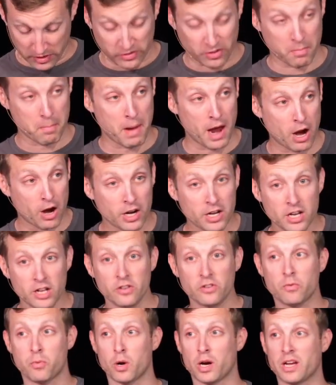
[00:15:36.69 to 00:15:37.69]

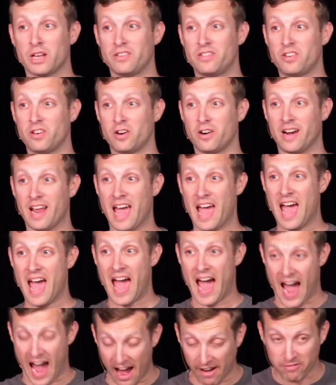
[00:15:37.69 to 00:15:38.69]
Samaritans were considered
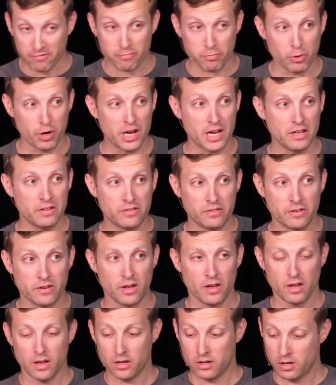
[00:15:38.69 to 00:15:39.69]
half-breeds
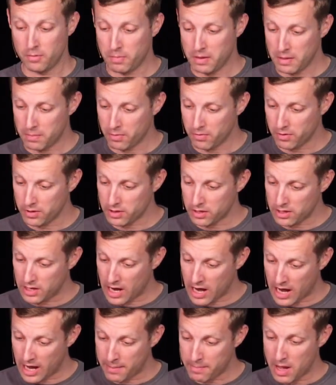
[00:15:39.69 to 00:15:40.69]
to people at the
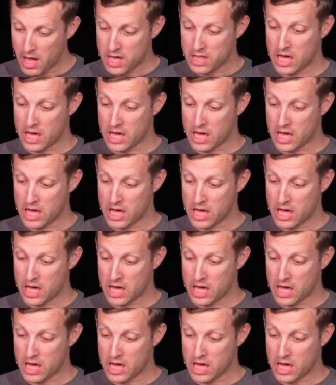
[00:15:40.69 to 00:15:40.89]
time.